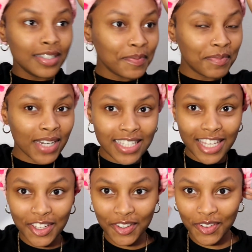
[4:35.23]
But
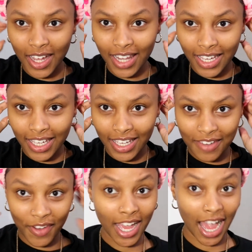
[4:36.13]
it's cute. I like it.
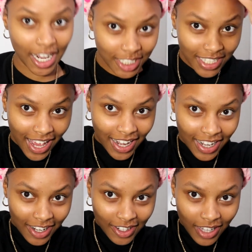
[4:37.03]
If I actually had
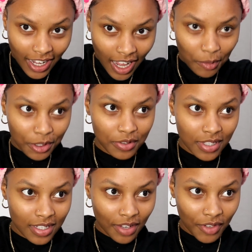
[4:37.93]
hair, like, I would use
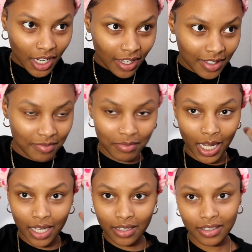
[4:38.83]
this every day. But,
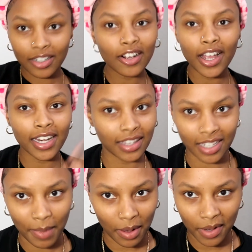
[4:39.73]
like, girl, ain't nothing
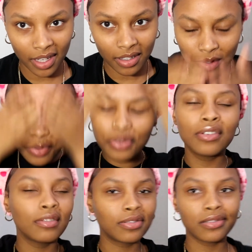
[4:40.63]
in my way.
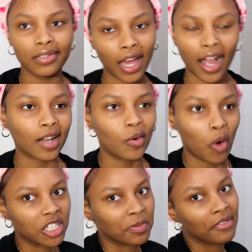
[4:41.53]
Like, I could
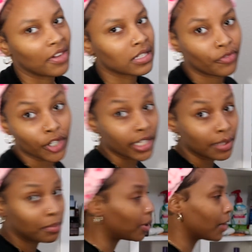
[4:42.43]
wash my face
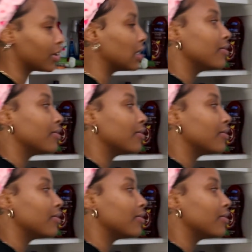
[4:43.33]
freely, perfectly